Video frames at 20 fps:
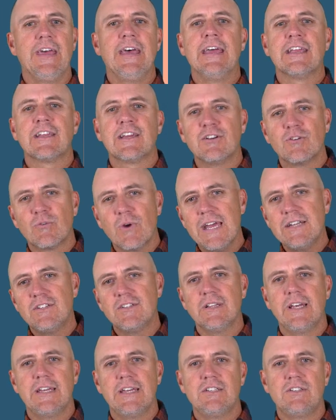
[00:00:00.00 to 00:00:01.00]

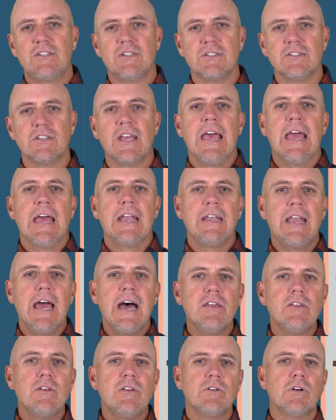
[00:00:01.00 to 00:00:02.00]
Congratulations! Now
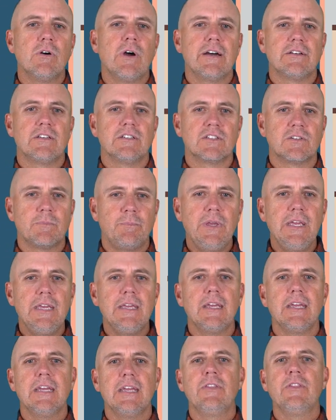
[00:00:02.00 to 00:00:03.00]
you know how to
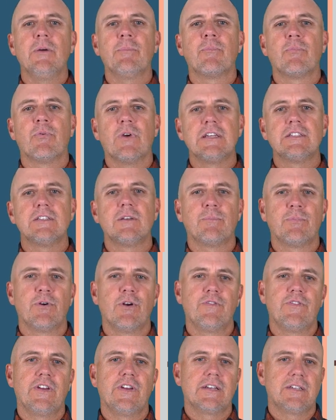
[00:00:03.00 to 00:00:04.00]
speak in the present
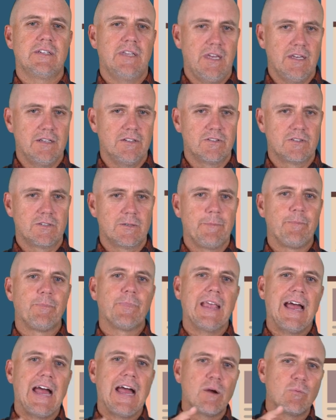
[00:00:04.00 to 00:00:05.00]
perfect tense.
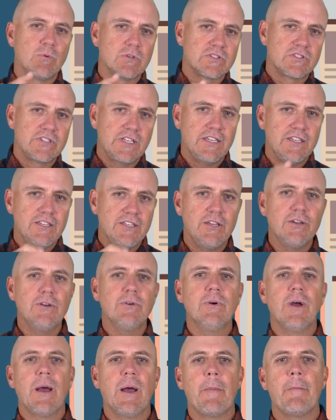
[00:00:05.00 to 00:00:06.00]
I will see
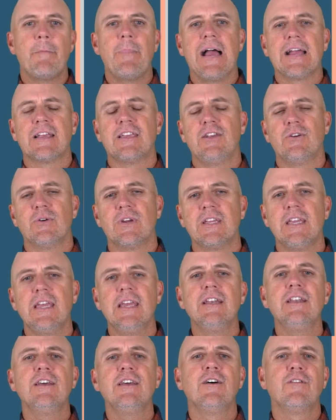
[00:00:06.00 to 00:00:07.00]
you back here
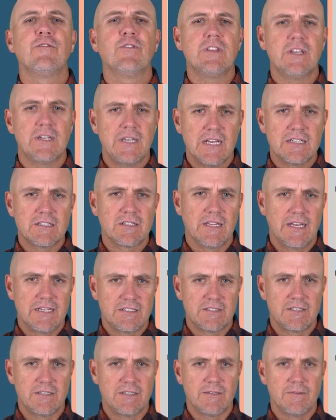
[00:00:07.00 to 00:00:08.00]
again for the next
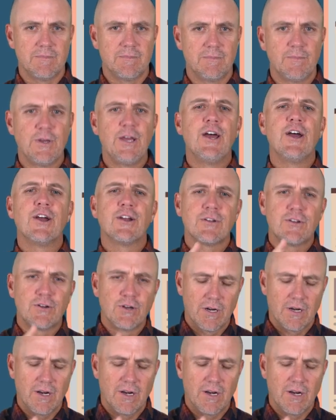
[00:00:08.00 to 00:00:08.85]
lesson. Good